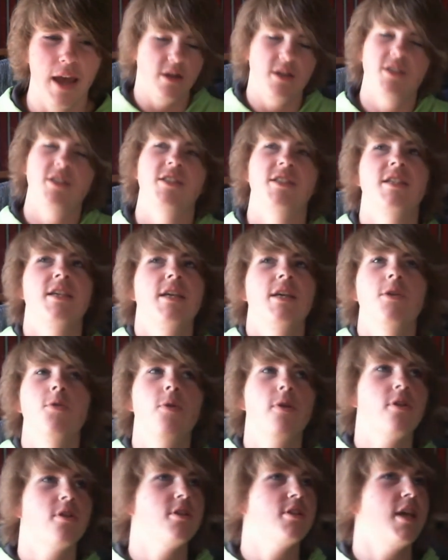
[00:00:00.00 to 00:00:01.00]
Just see
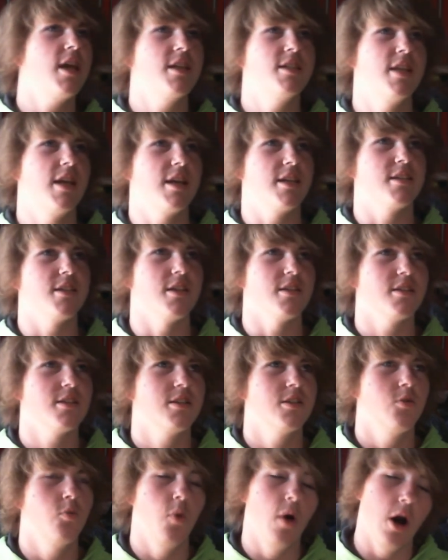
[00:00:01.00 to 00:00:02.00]
where the day takes us.
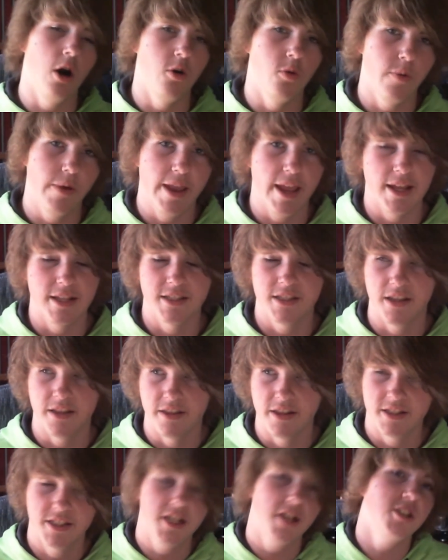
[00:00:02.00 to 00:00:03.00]
Well, we can't sit
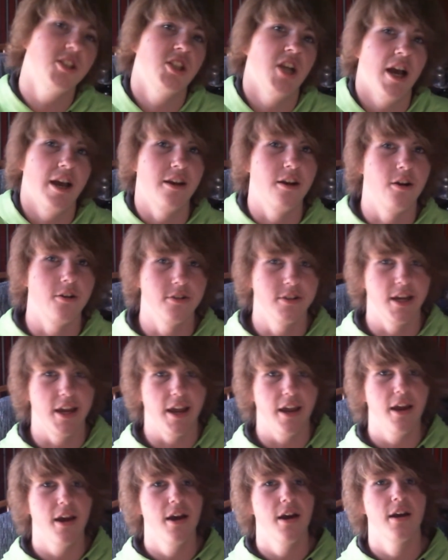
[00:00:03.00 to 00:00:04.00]
in the sunshine all
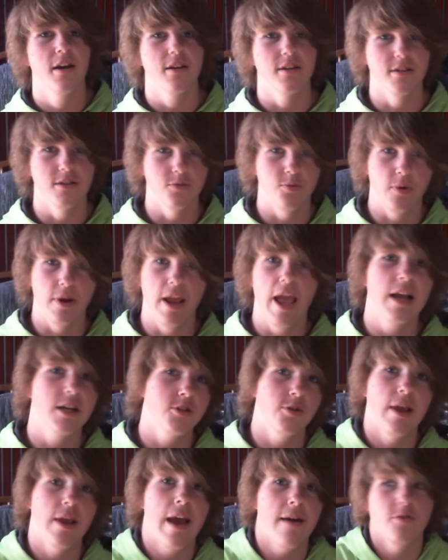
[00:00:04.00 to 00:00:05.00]
day because we
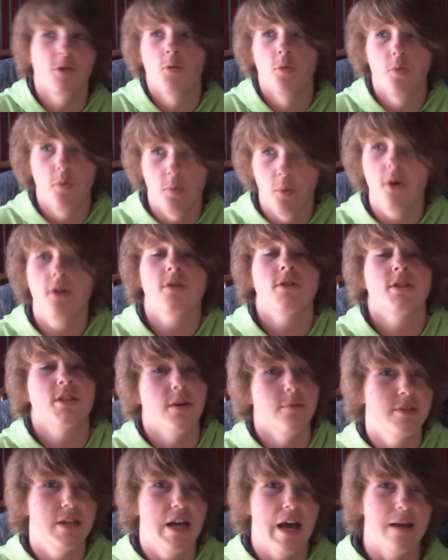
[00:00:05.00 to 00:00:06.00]
actually have to work
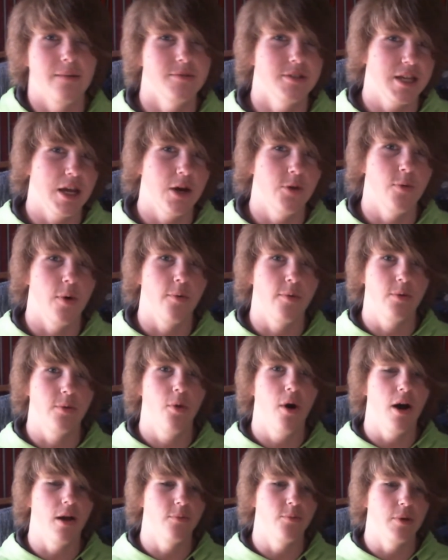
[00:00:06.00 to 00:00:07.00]
sometimes to get what we
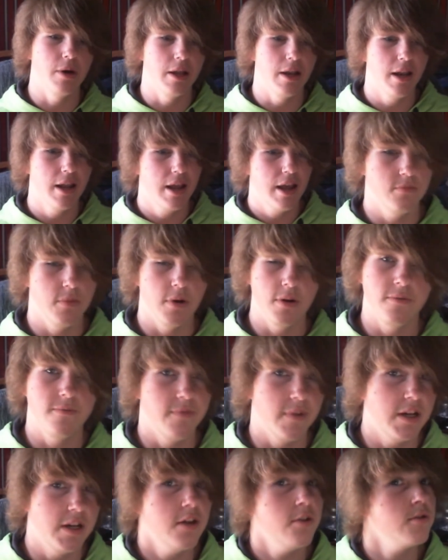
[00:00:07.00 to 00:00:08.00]
want, but but
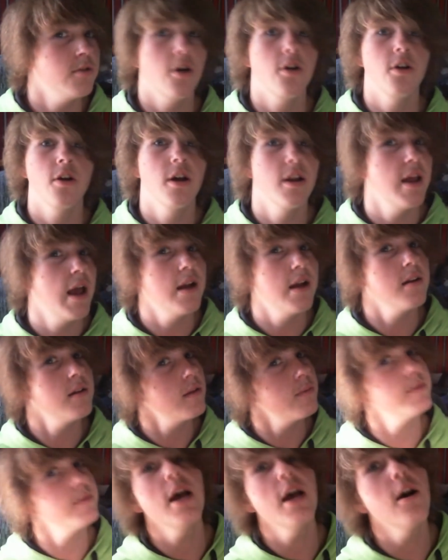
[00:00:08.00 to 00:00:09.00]
videos aren't gonna edit
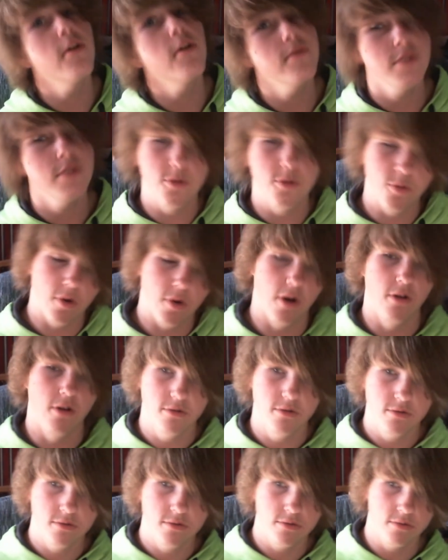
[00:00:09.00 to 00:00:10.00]
themselves. Well,
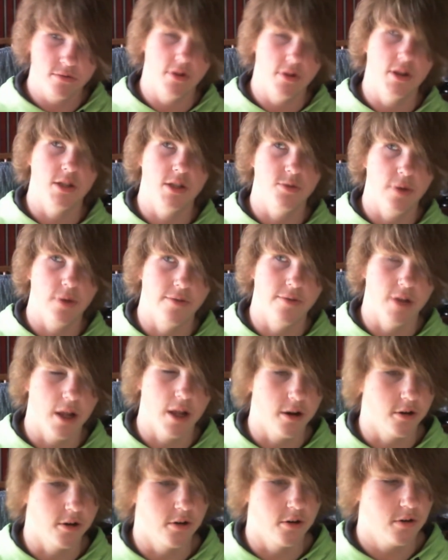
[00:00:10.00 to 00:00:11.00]
unless we have an
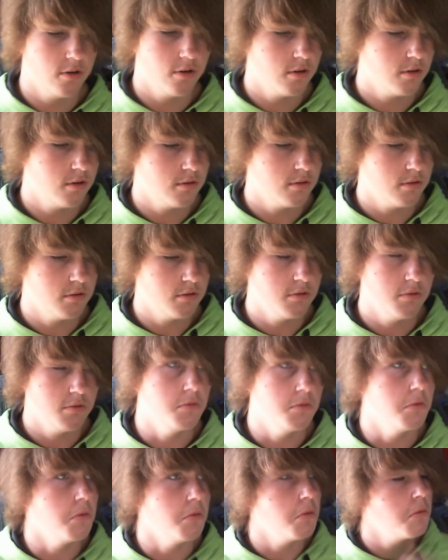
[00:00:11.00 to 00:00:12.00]
editor.
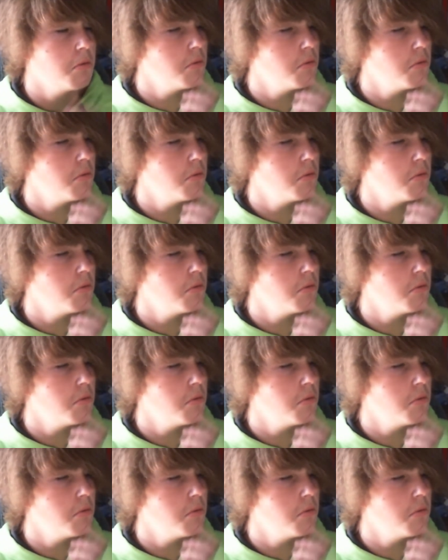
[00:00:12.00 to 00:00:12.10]
Hmm.